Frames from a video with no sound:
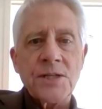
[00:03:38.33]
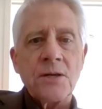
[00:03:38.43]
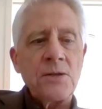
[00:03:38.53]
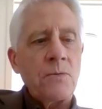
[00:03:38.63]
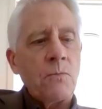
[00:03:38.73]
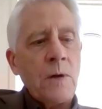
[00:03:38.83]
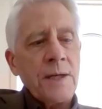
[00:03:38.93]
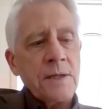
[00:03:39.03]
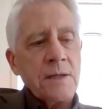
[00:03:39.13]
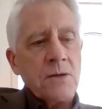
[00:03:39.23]
So
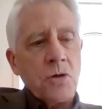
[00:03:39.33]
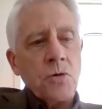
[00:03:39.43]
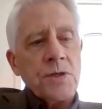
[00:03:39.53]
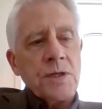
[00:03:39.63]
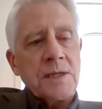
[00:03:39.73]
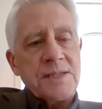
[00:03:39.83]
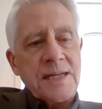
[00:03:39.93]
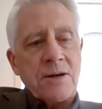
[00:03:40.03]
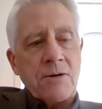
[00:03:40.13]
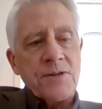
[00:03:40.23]
one could
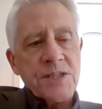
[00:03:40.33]
consider,